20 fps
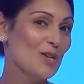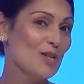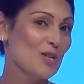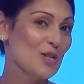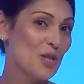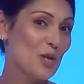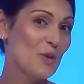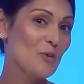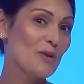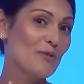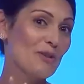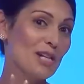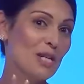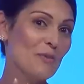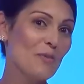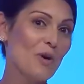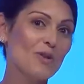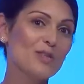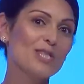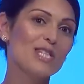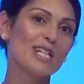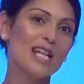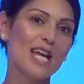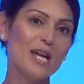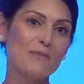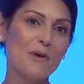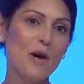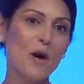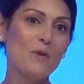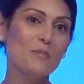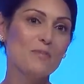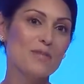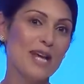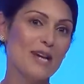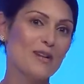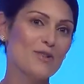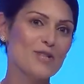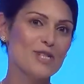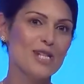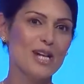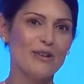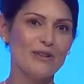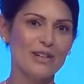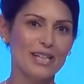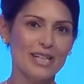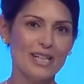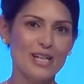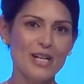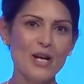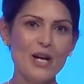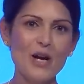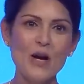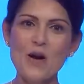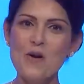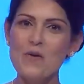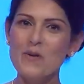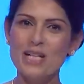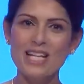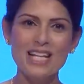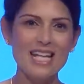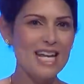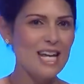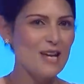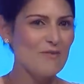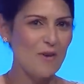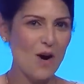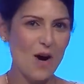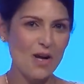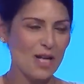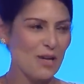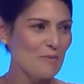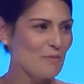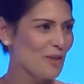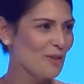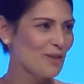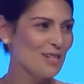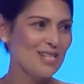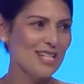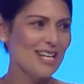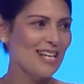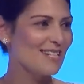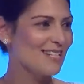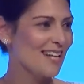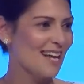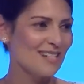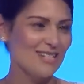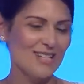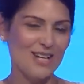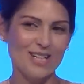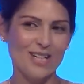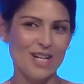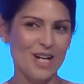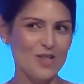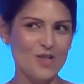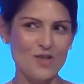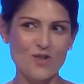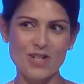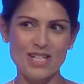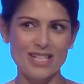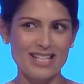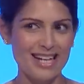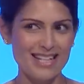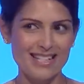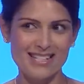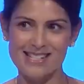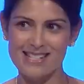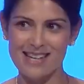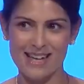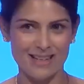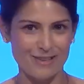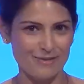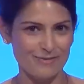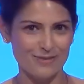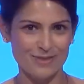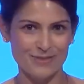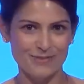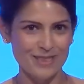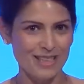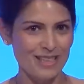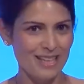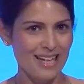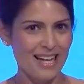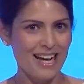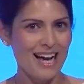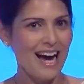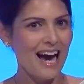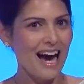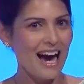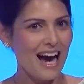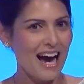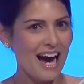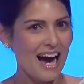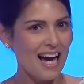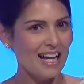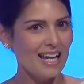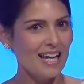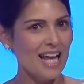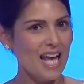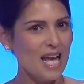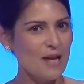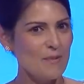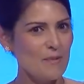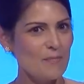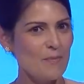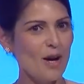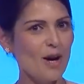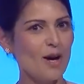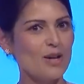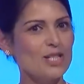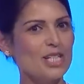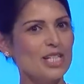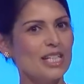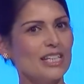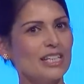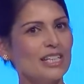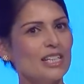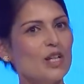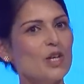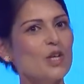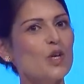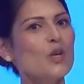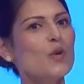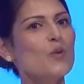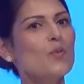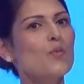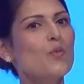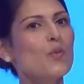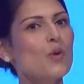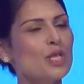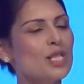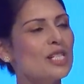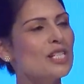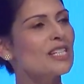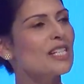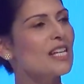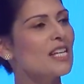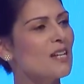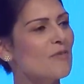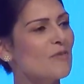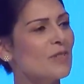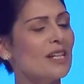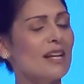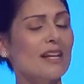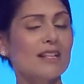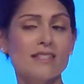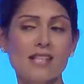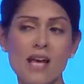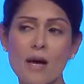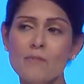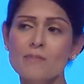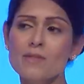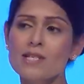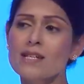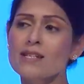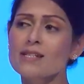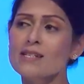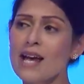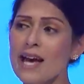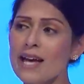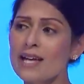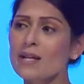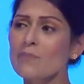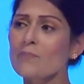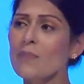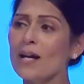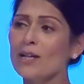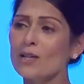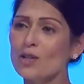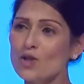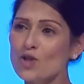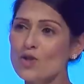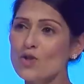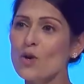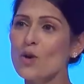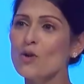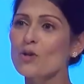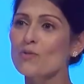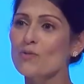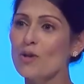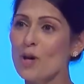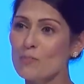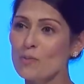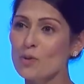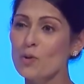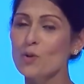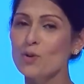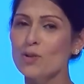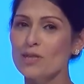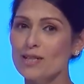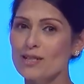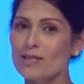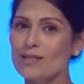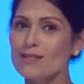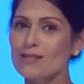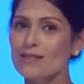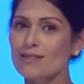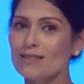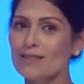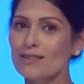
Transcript: Do we really want a Labour Home Secretary who would leave our communities and our country less safe. A Labour Party who wouldn't even attempt to take back control of our borders